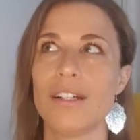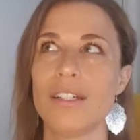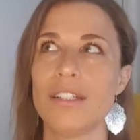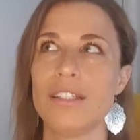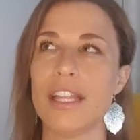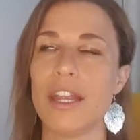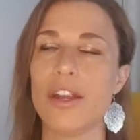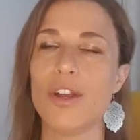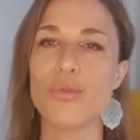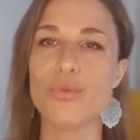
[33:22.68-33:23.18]

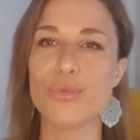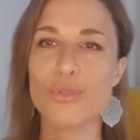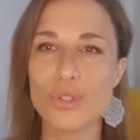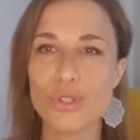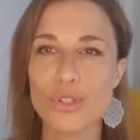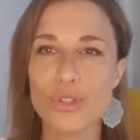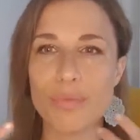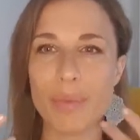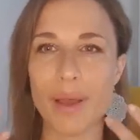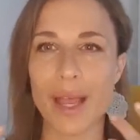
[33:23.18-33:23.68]
they're
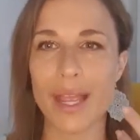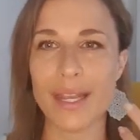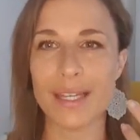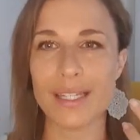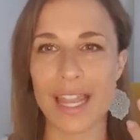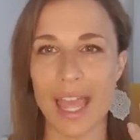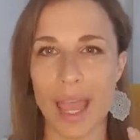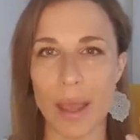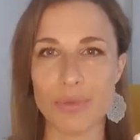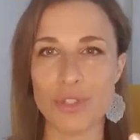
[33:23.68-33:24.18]
ruled by
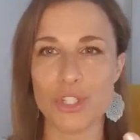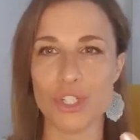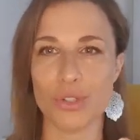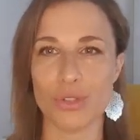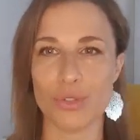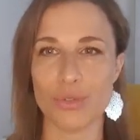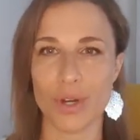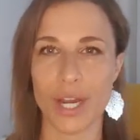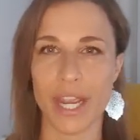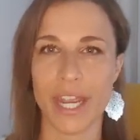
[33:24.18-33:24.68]

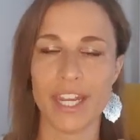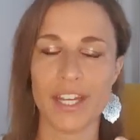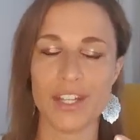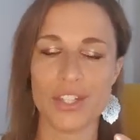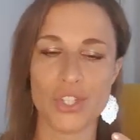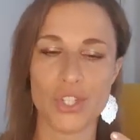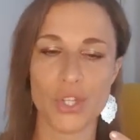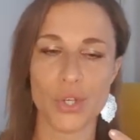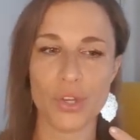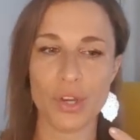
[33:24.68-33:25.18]
Neptune right
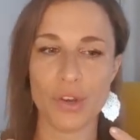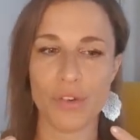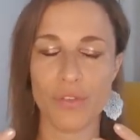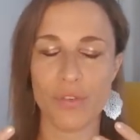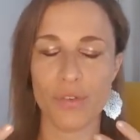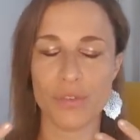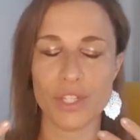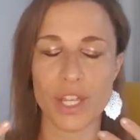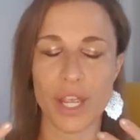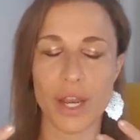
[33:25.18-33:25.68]
so they're
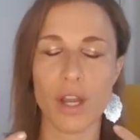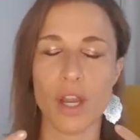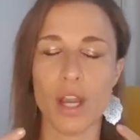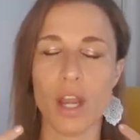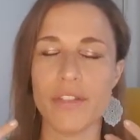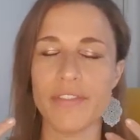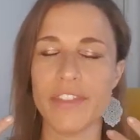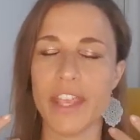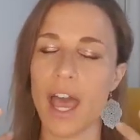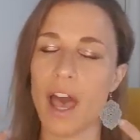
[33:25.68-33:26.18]

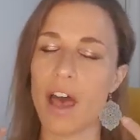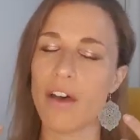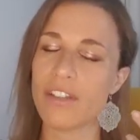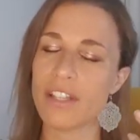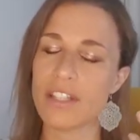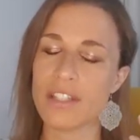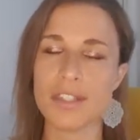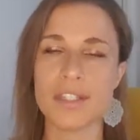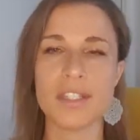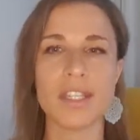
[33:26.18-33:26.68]
they're they have
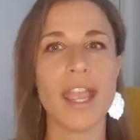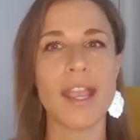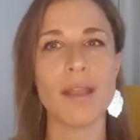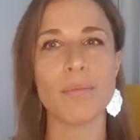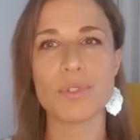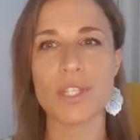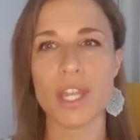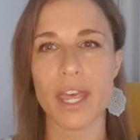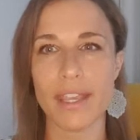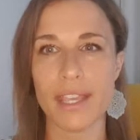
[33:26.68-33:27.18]
insane
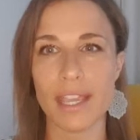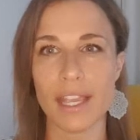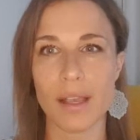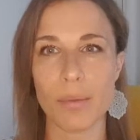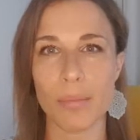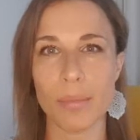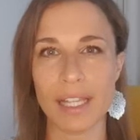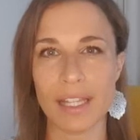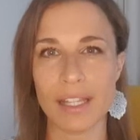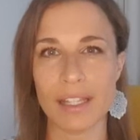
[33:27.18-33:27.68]
psychic
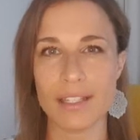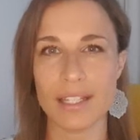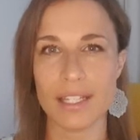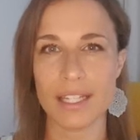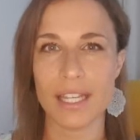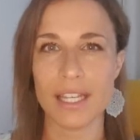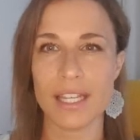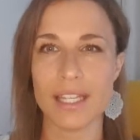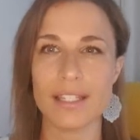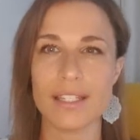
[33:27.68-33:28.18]

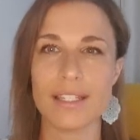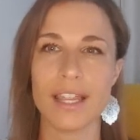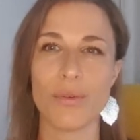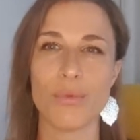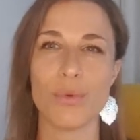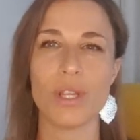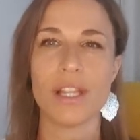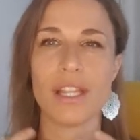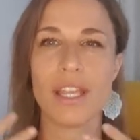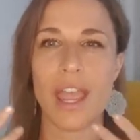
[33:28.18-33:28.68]
abilities they
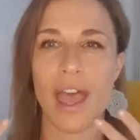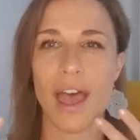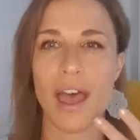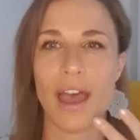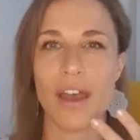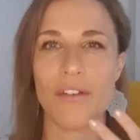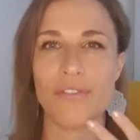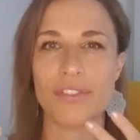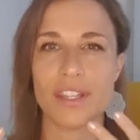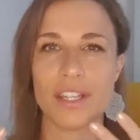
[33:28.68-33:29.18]
really
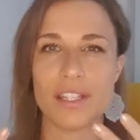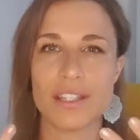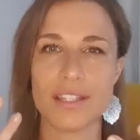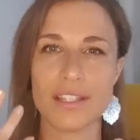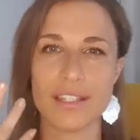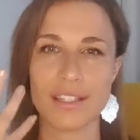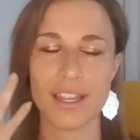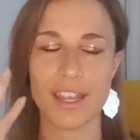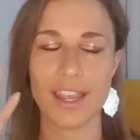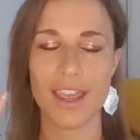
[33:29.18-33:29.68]
have
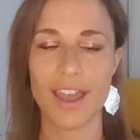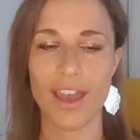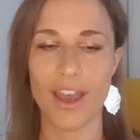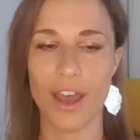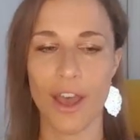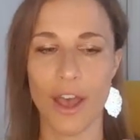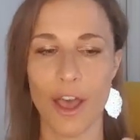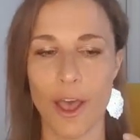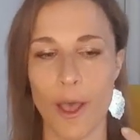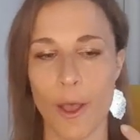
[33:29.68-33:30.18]
this
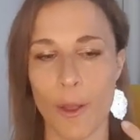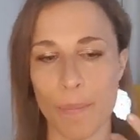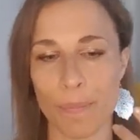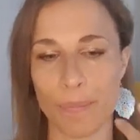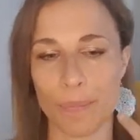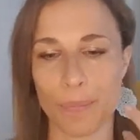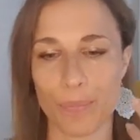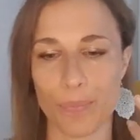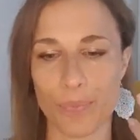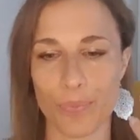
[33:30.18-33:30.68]

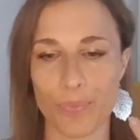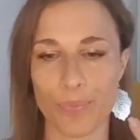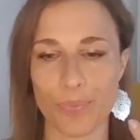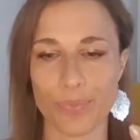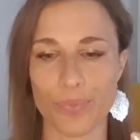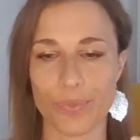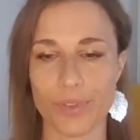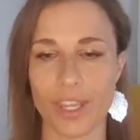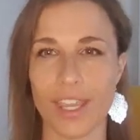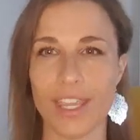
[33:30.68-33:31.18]
um
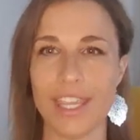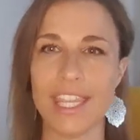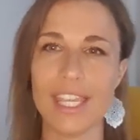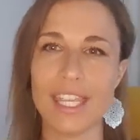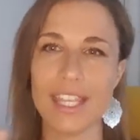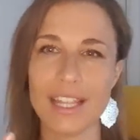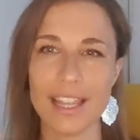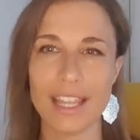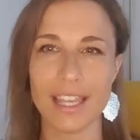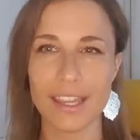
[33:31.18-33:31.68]

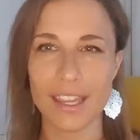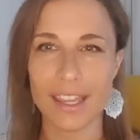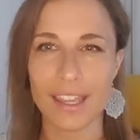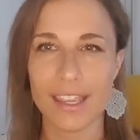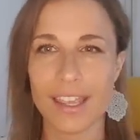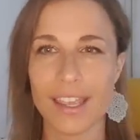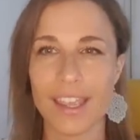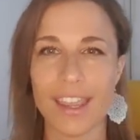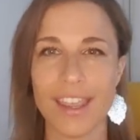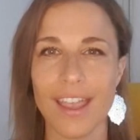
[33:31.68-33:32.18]

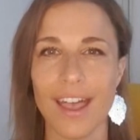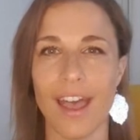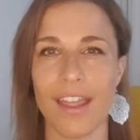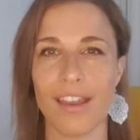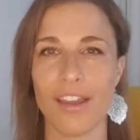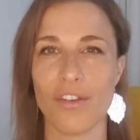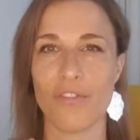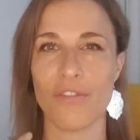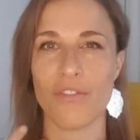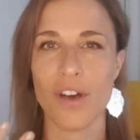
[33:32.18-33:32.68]
healing
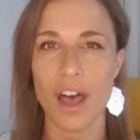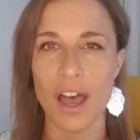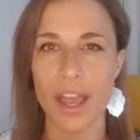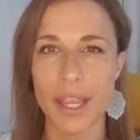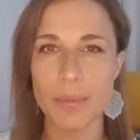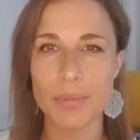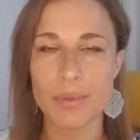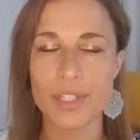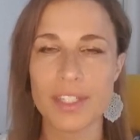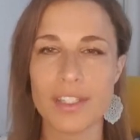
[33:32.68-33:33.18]
kind of
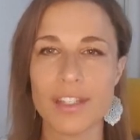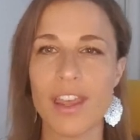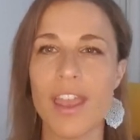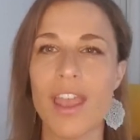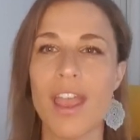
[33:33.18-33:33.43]
vibes.